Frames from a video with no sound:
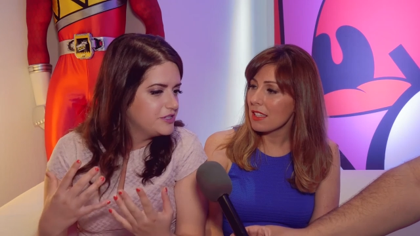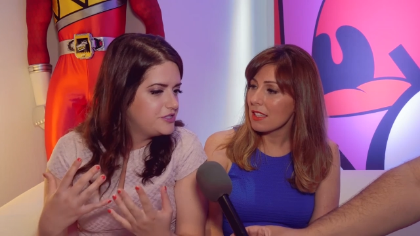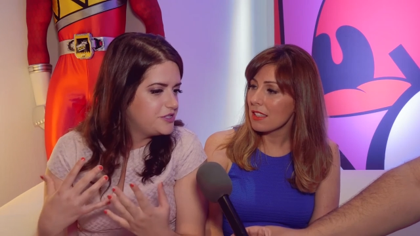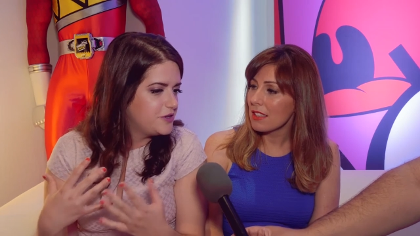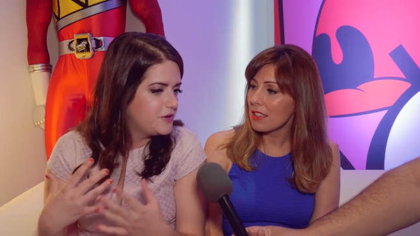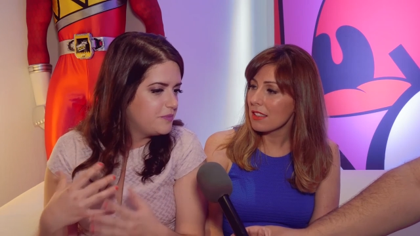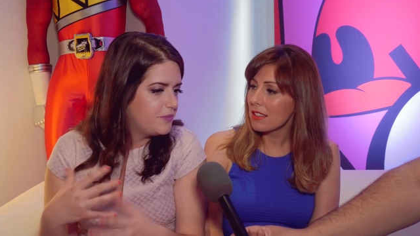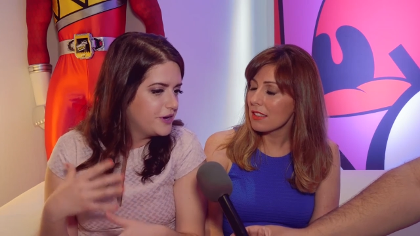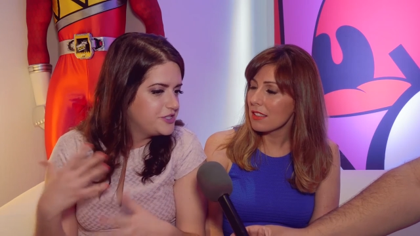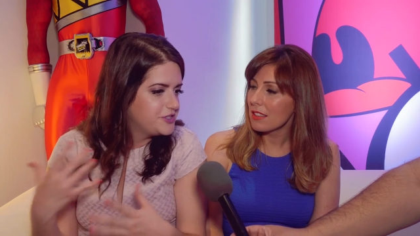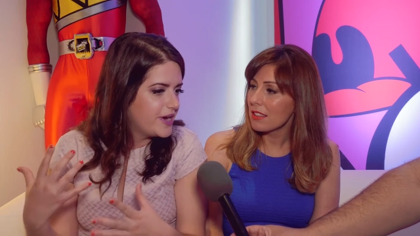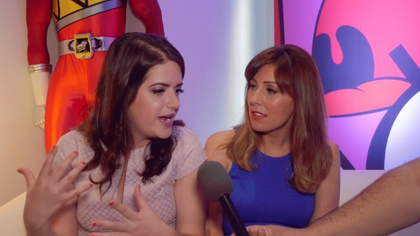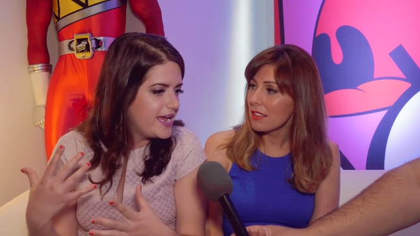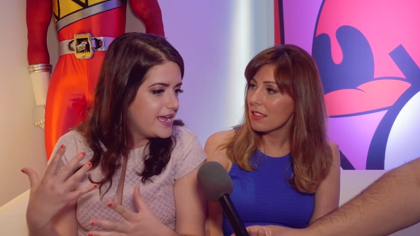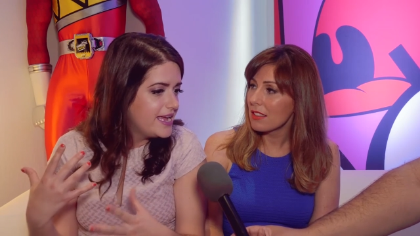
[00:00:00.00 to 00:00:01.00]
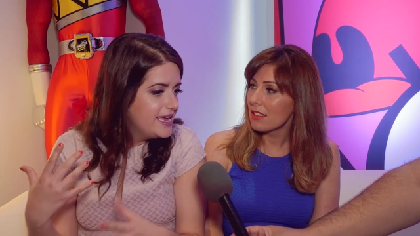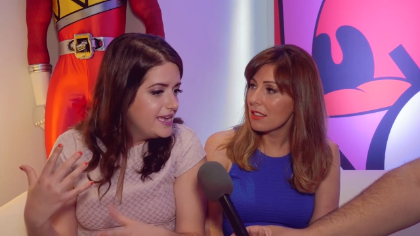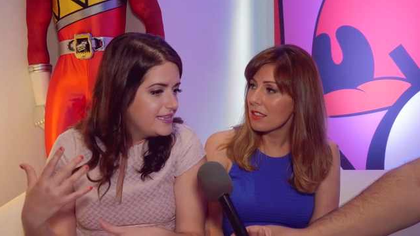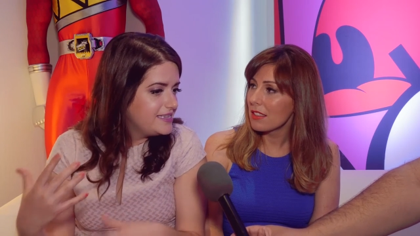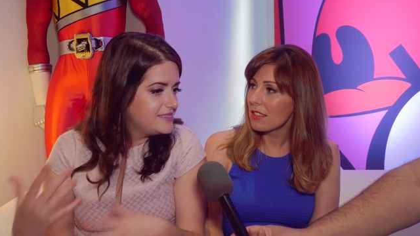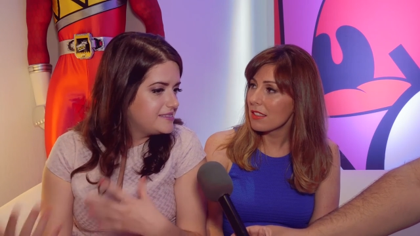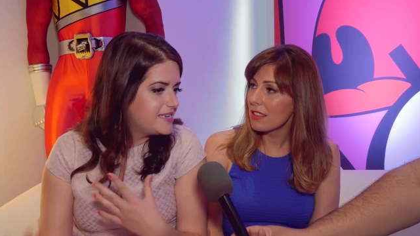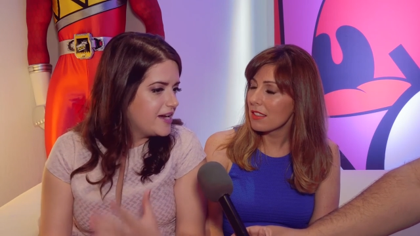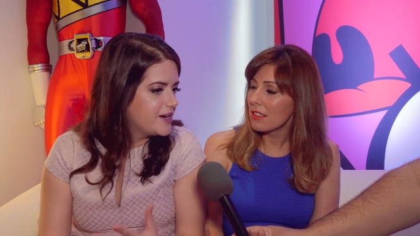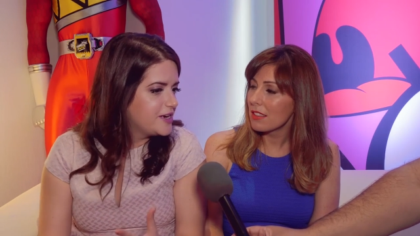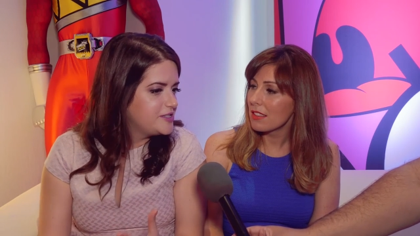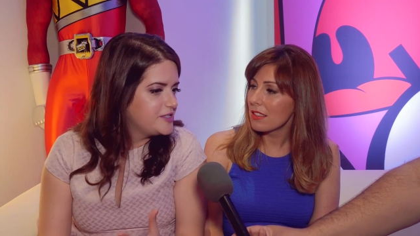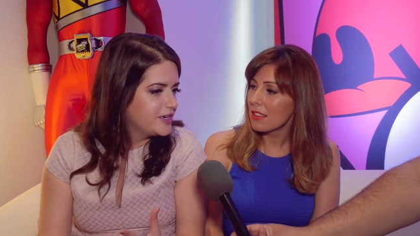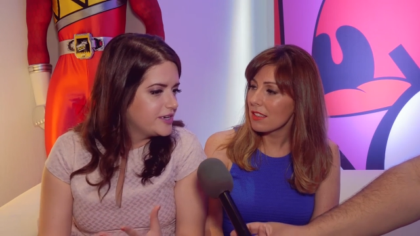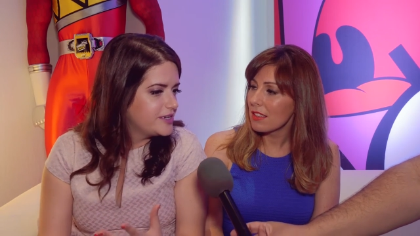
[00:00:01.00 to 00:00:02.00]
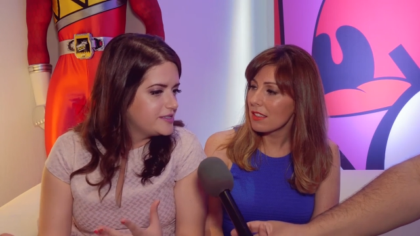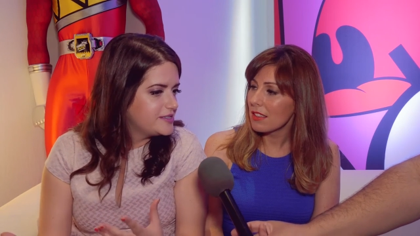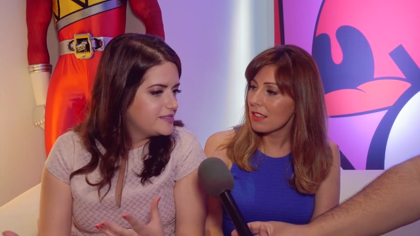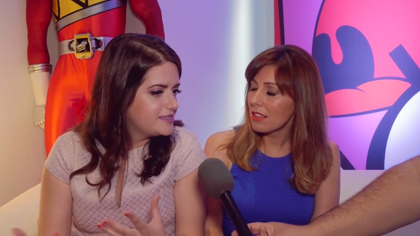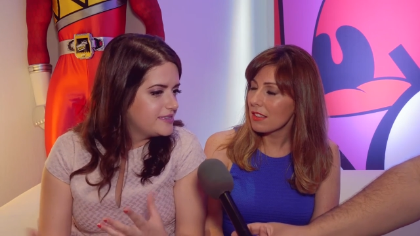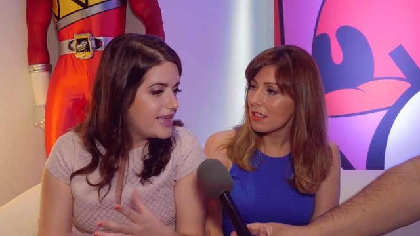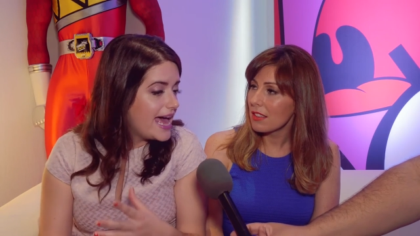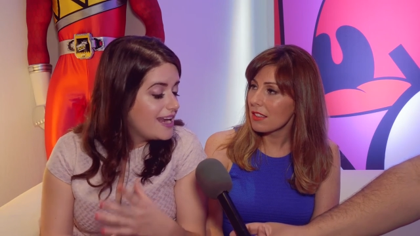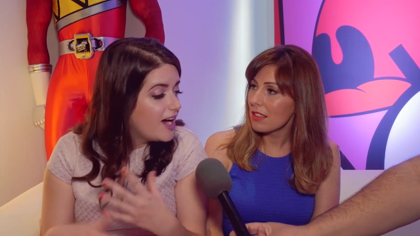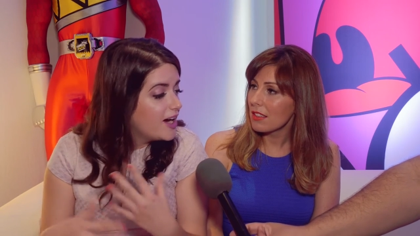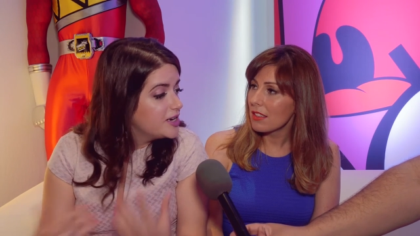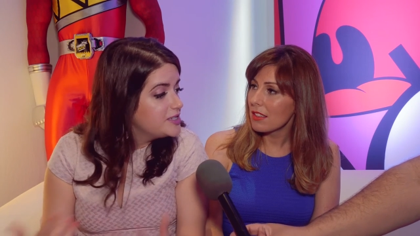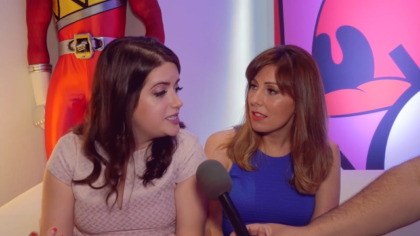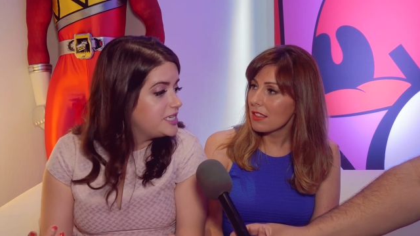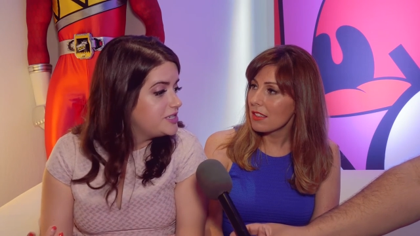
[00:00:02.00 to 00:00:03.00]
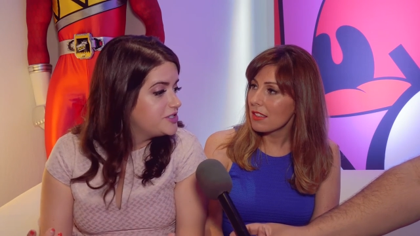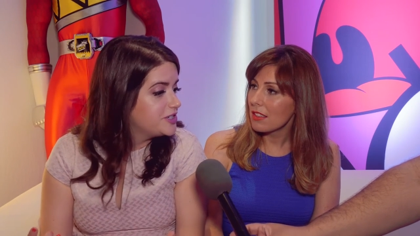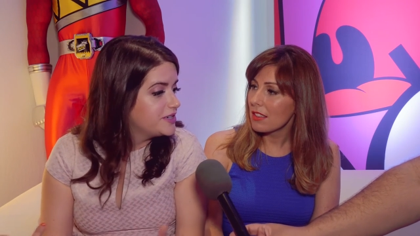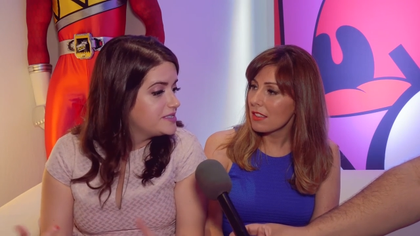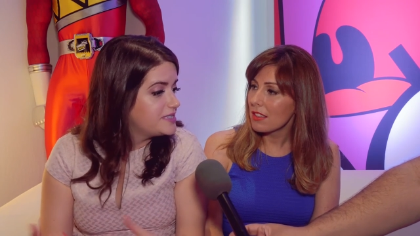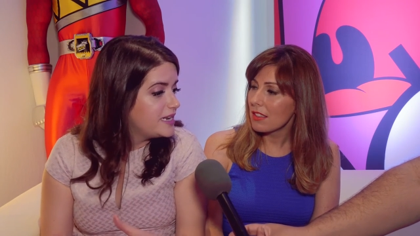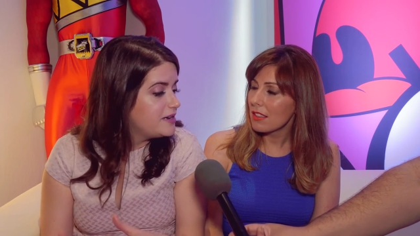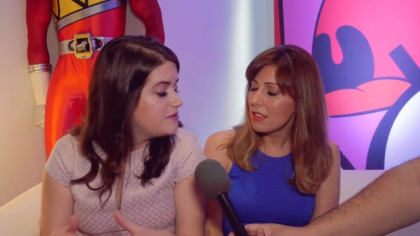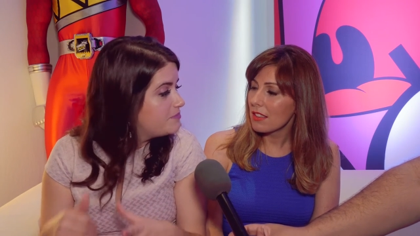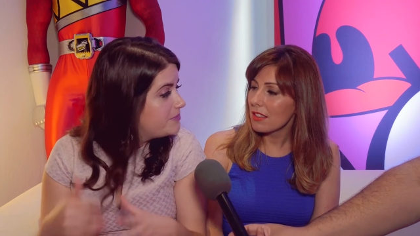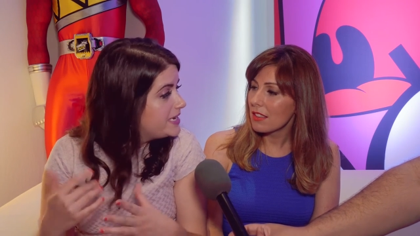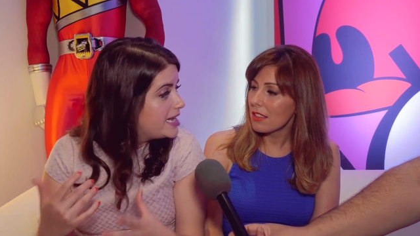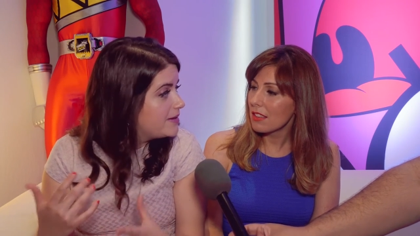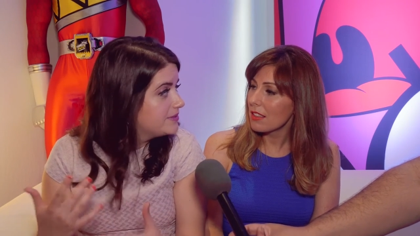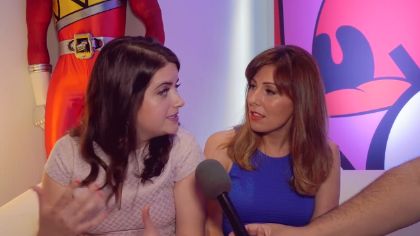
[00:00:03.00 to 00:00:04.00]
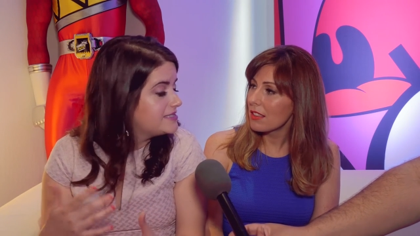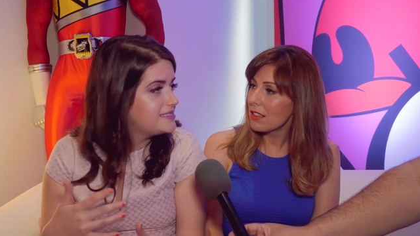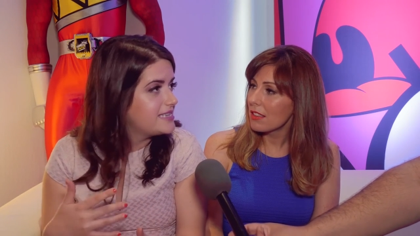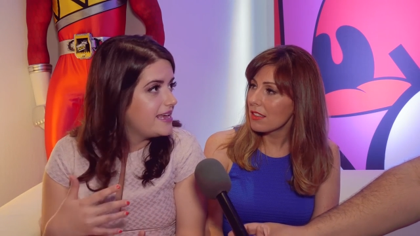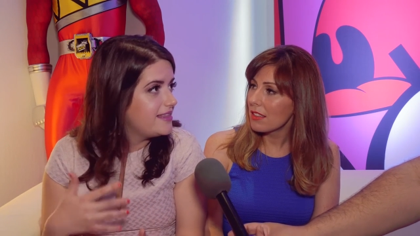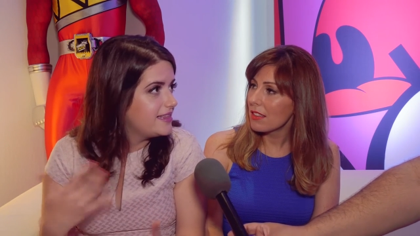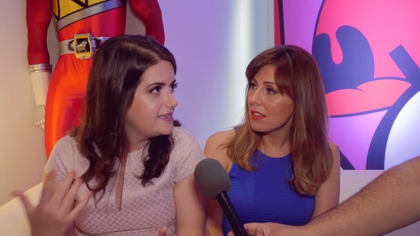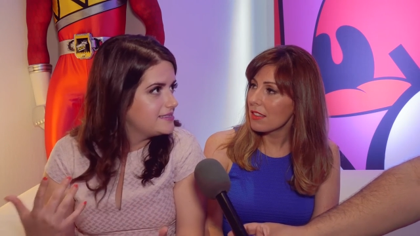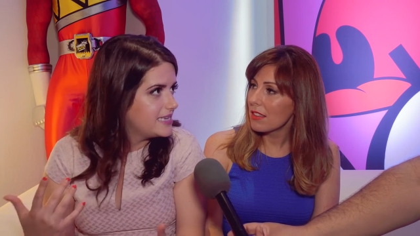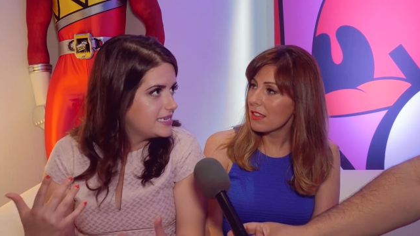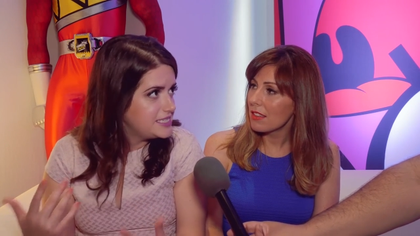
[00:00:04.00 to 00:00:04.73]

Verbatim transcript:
Speaker 1: to portray these characters that are teachers and being able to say things that